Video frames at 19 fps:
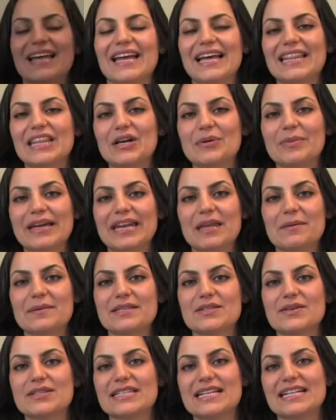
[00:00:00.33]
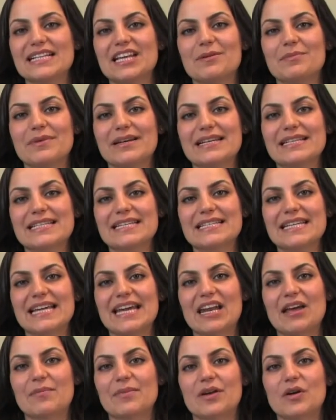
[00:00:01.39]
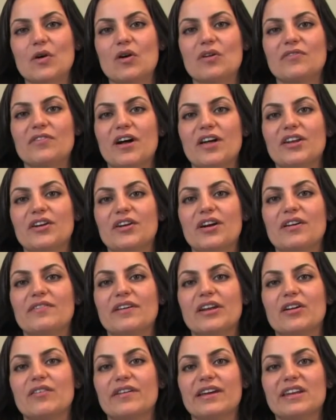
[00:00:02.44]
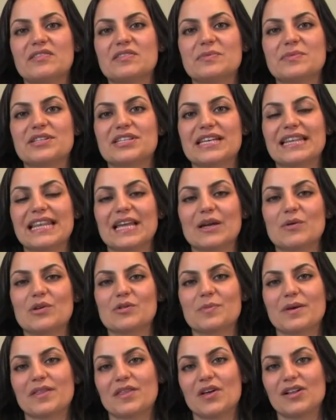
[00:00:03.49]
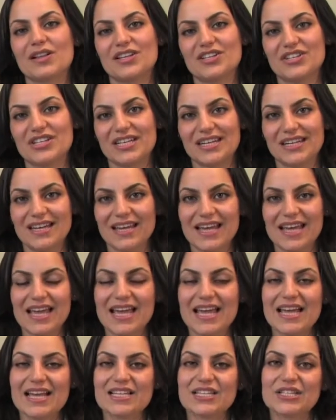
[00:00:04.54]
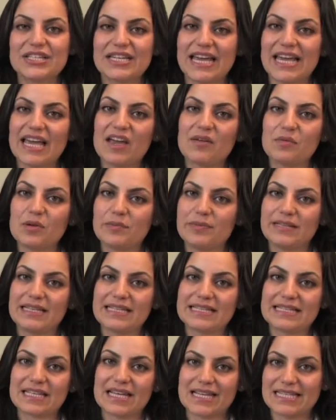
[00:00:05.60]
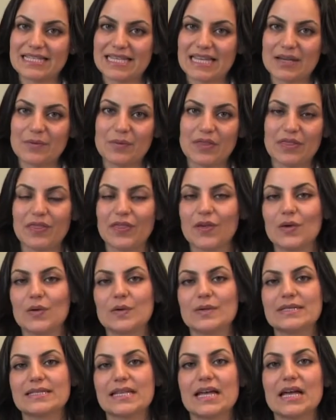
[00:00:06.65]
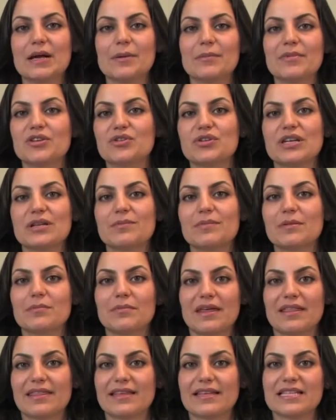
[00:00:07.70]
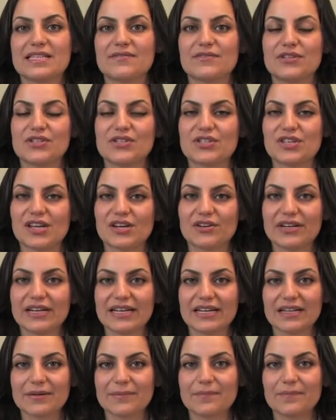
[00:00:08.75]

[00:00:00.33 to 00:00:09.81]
Hello, my name is Odelia Mirzadeh and I'm the co-founder of Innovative Speech and Language Pathology. Today I will be discussing with you some treatment methods for stuttering.